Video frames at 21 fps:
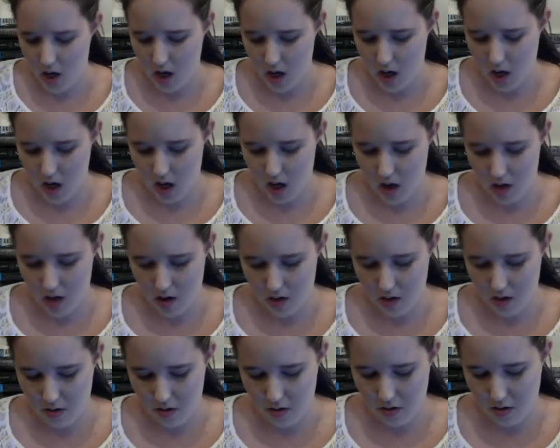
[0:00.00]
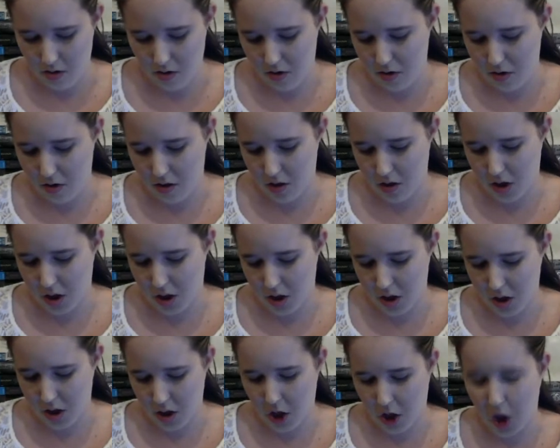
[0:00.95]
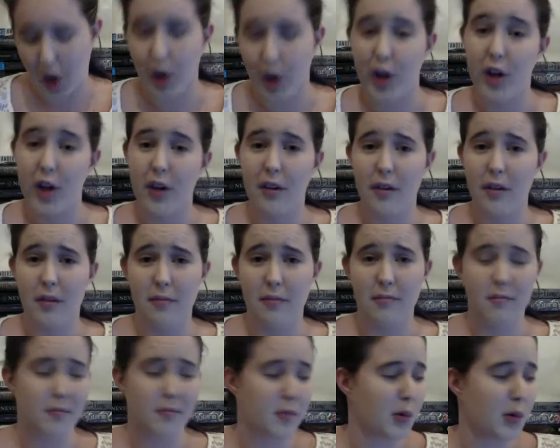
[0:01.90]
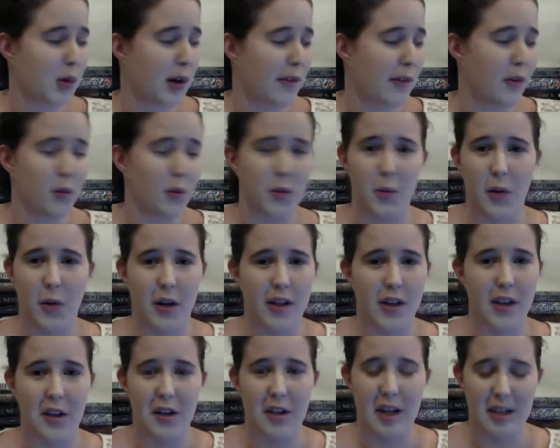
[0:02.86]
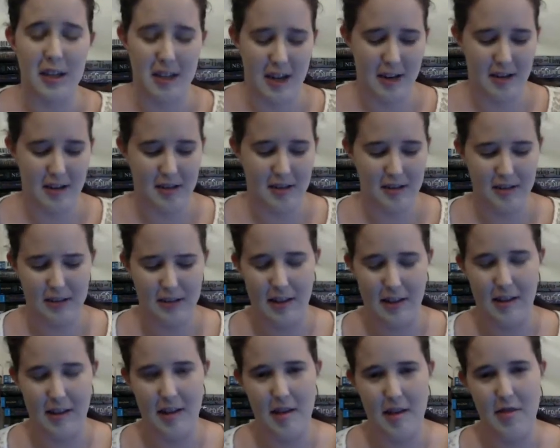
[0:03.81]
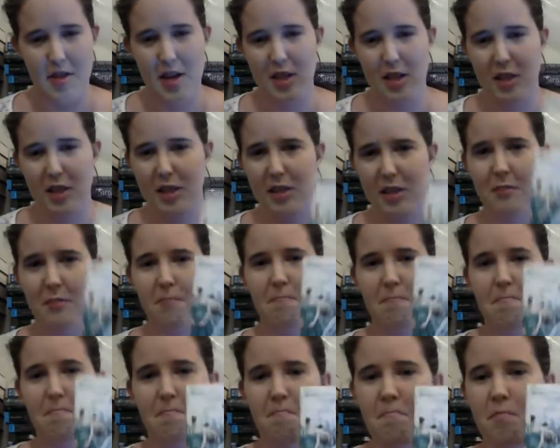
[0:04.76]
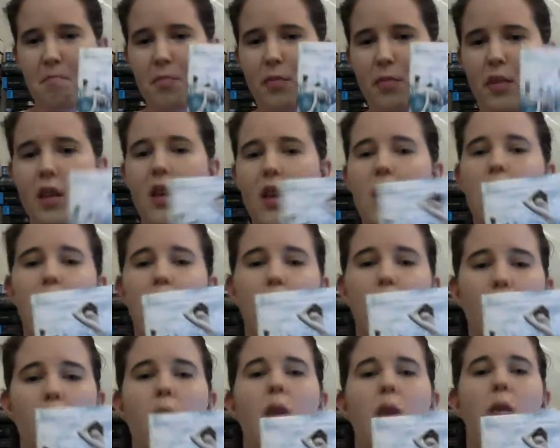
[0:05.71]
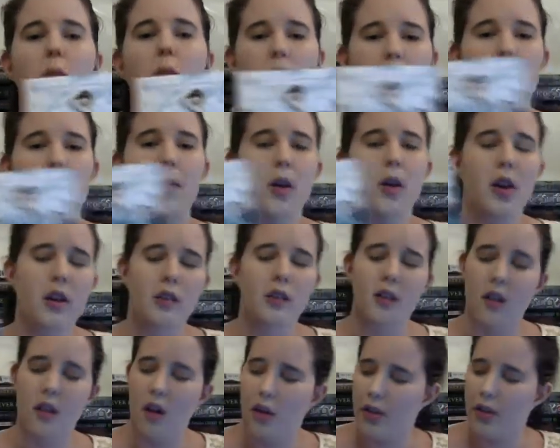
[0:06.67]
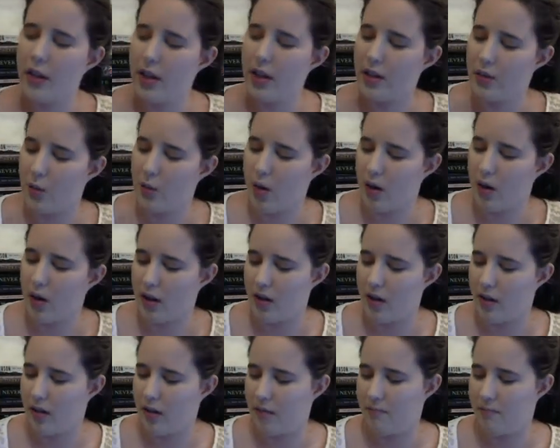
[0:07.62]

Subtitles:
And the clerk, whoever was working there that day, said that this was the book that all the kids wanted.